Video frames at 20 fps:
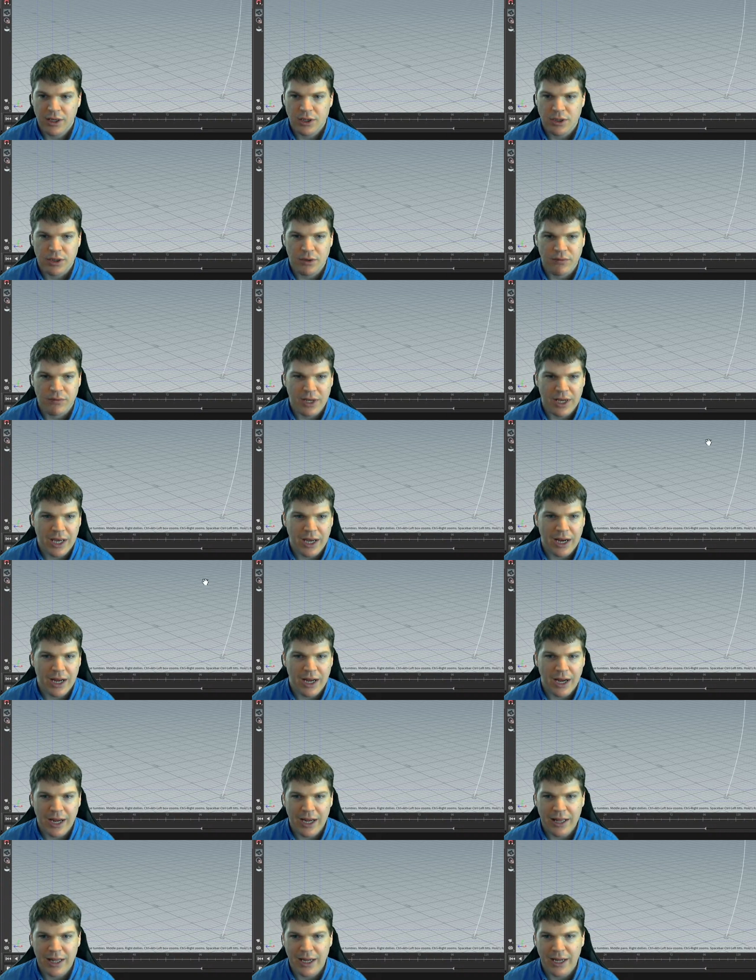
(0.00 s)
So if we kind of
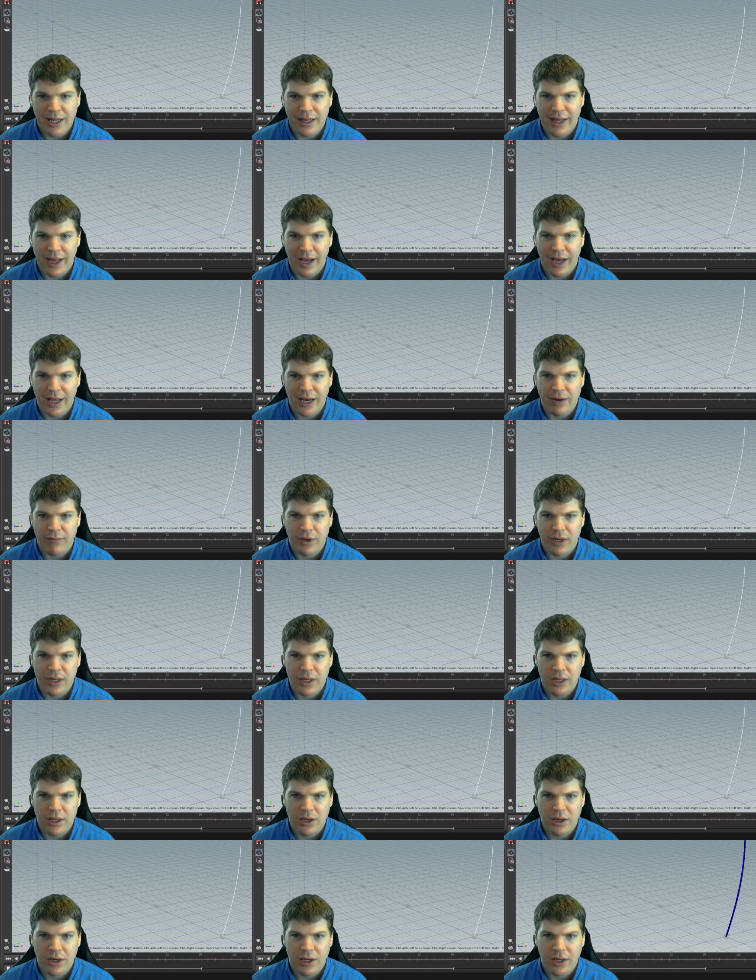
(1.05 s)
highlight that, if we
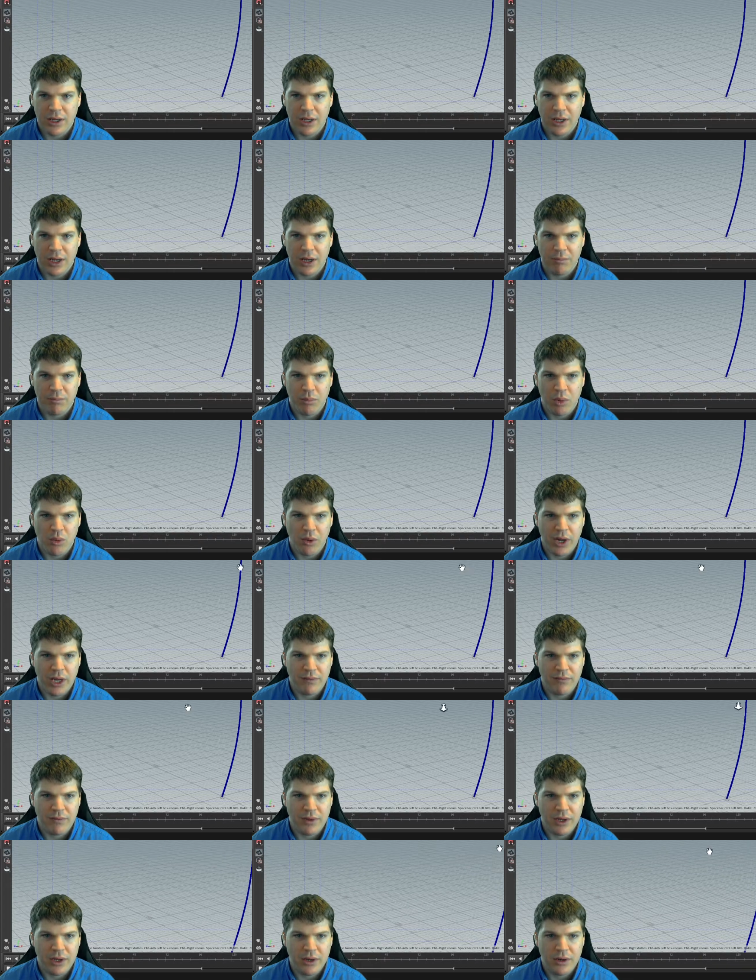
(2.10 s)
click on the point
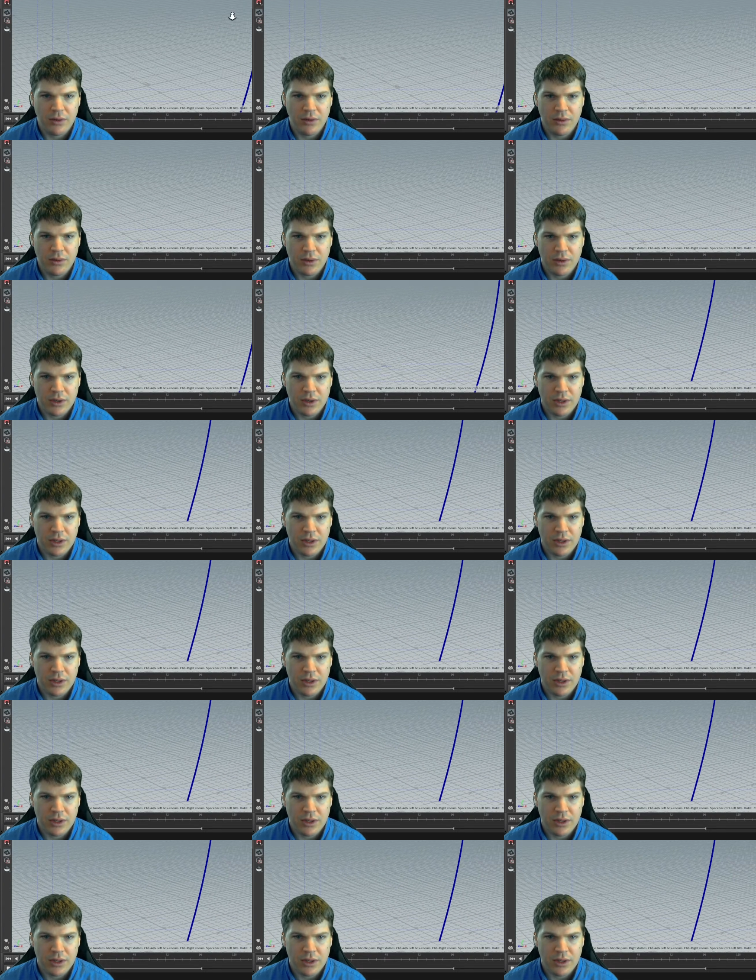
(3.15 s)
view,